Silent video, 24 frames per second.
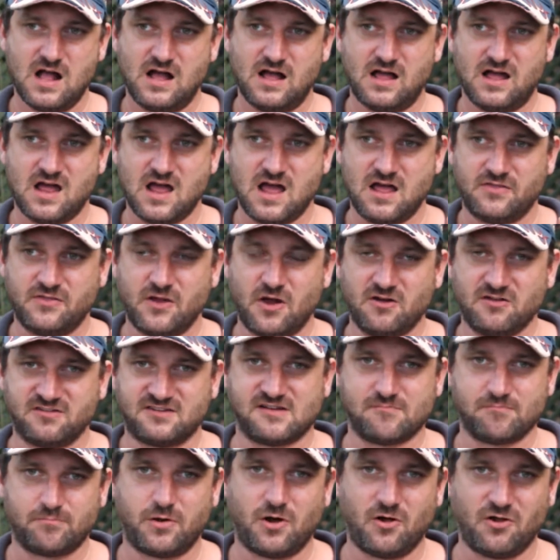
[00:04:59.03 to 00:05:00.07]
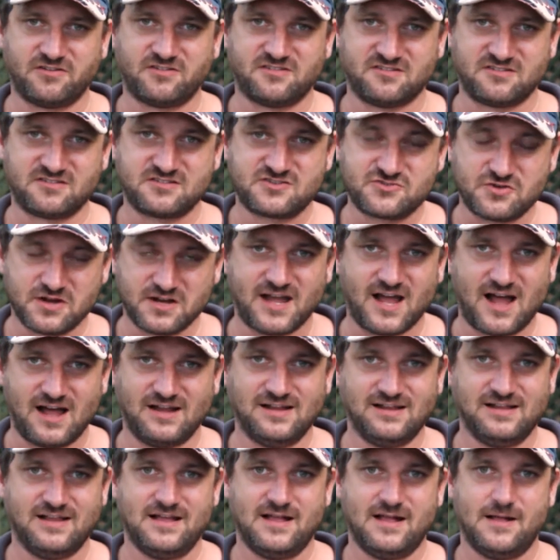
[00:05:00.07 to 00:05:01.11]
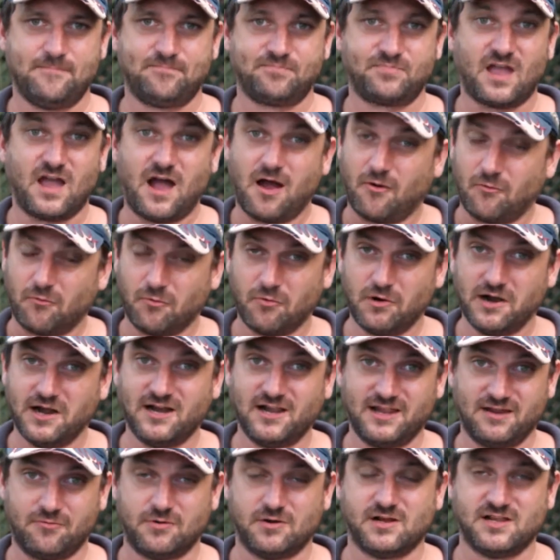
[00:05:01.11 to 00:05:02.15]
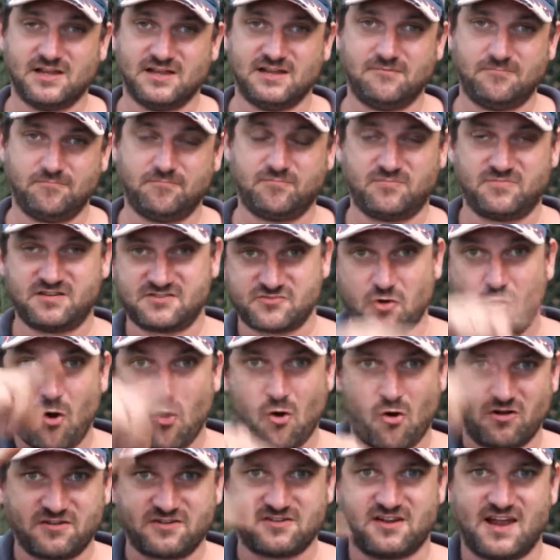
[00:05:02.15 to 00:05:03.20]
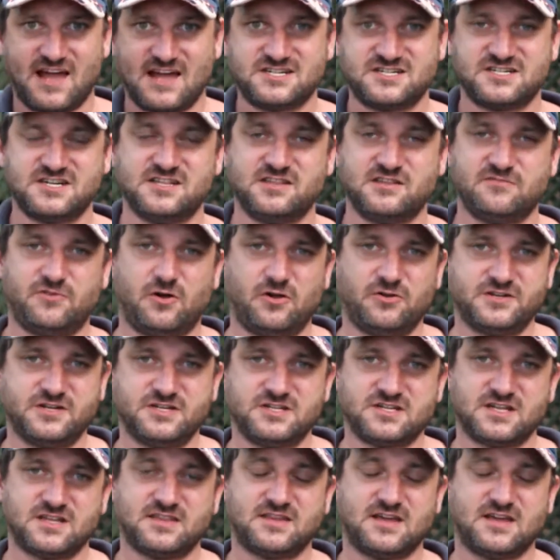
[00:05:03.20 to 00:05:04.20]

uh, those impulses trigger a really, really strong oscillation in the voltage and